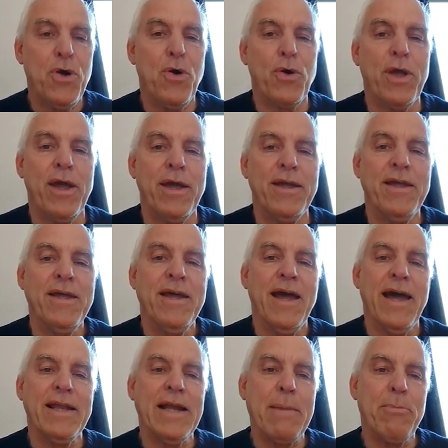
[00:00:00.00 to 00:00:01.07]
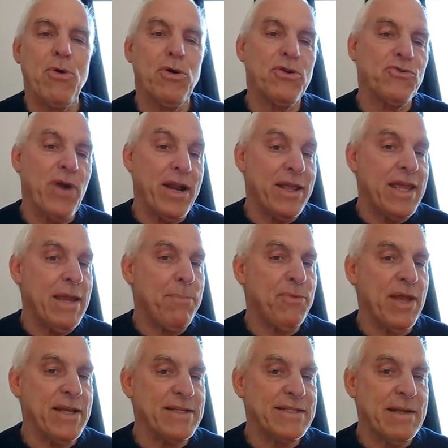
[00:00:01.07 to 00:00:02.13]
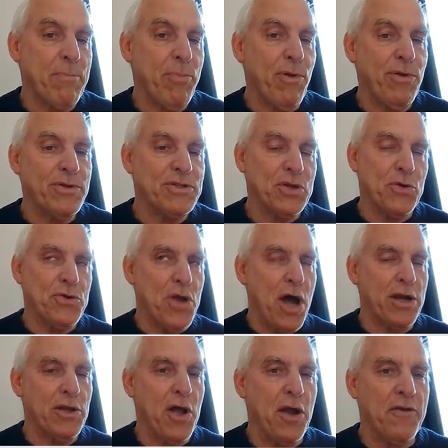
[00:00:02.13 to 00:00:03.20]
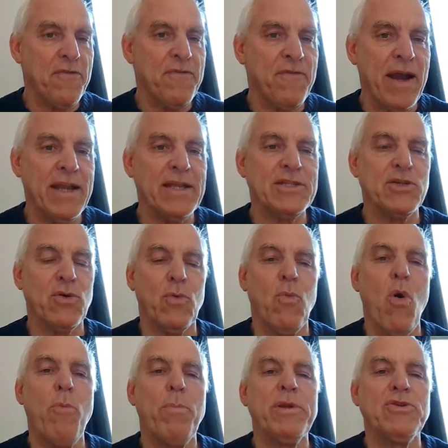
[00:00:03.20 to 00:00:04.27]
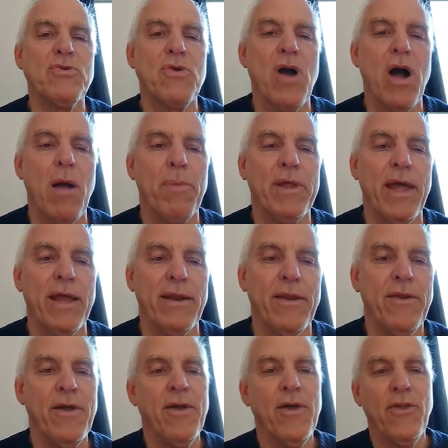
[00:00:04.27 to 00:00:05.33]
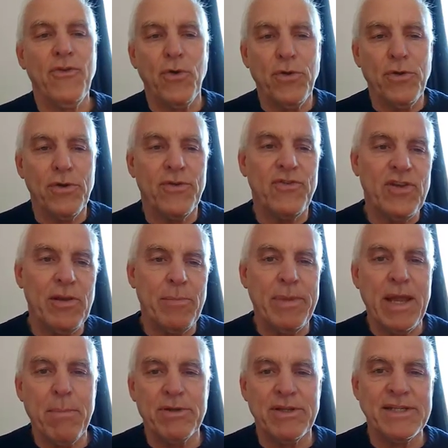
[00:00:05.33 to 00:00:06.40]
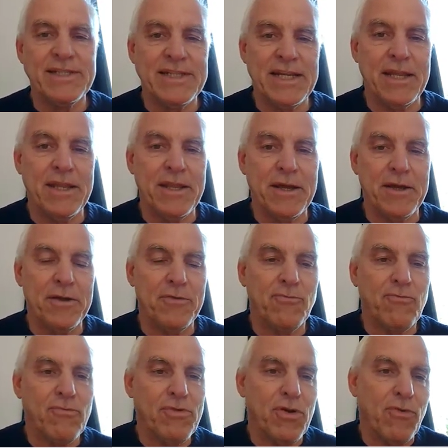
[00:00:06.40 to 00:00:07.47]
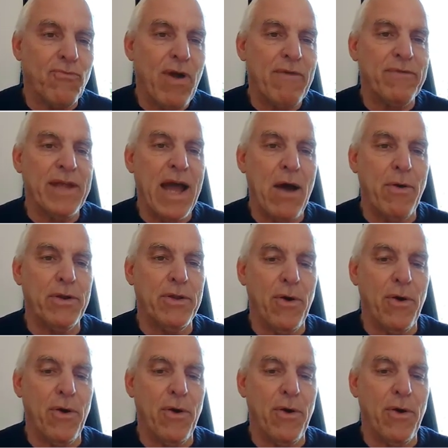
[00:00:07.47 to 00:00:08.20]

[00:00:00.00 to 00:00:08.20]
okay? And I'm going to try to keep things simple, so not a lot of fighting, so it won't be too complicated. So you'll still be able to see, uh, you know, roughly how it